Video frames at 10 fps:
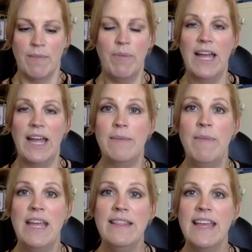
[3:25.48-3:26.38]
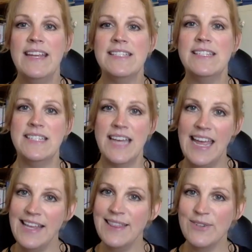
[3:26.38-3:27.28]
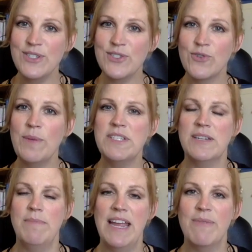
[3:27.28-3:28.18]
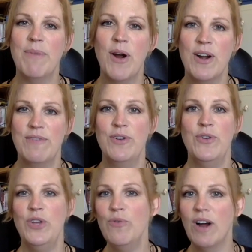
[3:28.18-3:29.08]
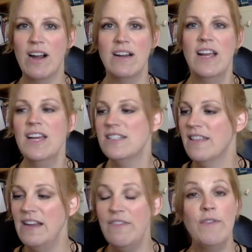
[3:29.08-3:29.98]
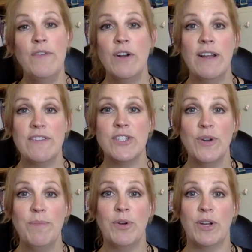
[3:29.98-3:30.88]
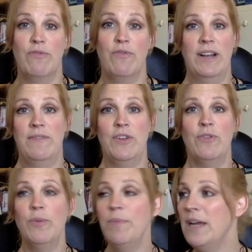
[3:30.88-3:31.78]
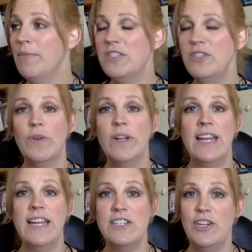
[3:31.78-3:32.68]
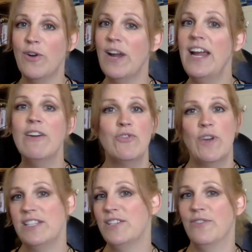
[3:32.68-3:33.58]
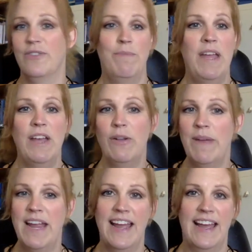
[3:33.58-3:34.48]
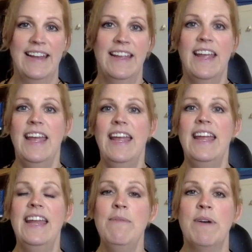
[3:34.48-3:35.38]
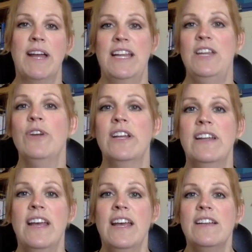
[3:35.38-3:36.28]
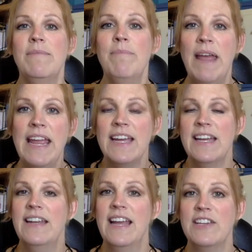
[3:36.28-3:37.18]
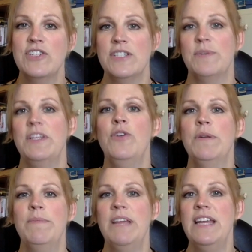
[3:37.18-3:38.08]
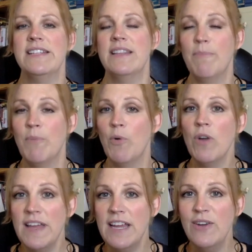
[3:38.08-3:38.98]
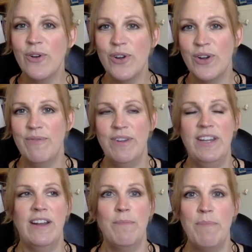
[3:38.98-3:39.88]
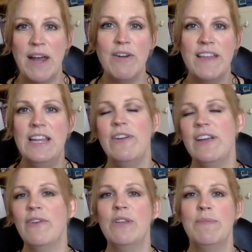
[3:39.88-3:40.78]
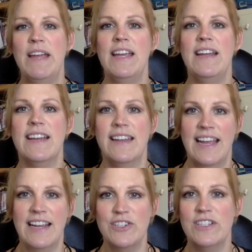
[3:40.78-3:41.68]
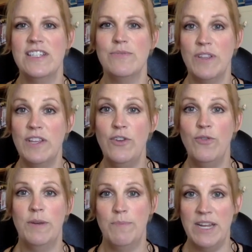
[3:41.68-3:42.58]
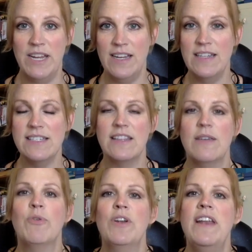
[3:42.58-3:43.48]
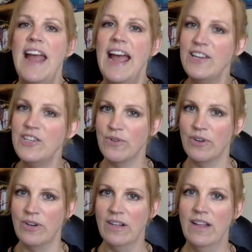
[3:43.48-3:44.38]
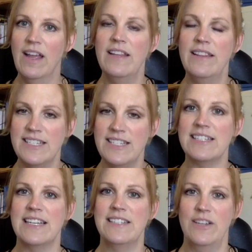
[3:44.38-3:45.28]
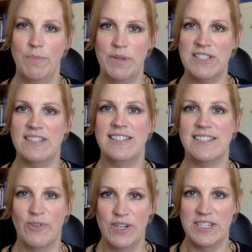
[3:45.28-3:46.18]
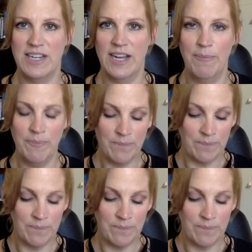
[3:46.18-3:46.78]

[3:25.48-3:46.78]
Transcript: But the main thing is to take those scripts and make them part of who you are, so that even if you don't have a script book in front of you, you'll be able to relate to your hairdresser, the mailman, anybody. You can make connections with human beings. And the more that the better that you get with making connections with human beings, the more natural the success in your business is going to come.